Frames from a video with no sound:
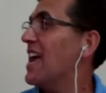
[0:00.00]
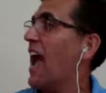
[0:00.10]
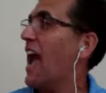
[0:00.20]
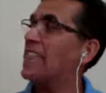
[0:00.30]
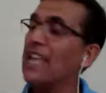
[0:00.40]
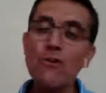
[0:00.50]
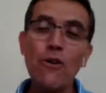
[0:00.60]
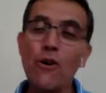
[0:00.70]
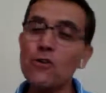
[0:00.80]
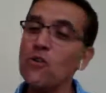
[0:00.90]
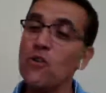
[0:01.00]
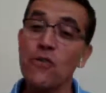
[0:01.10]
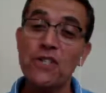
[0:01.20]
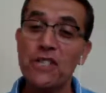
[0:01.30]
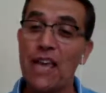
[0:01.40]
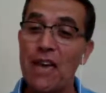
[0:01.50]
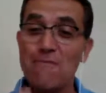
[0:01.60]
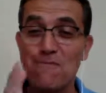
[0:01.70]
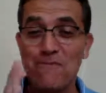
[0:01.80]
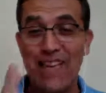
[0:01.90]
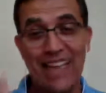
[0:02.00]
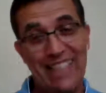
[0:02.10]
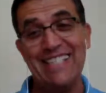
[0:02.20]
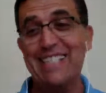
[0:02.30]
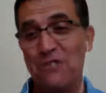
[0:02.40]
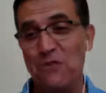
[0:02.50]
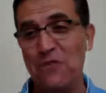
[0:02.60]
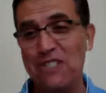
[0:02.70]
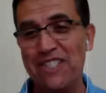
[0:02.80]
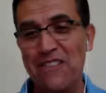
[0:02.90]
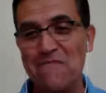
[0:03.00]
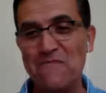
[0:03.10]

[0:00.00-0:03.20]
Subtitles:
And then you go to your first game, and this is your first game.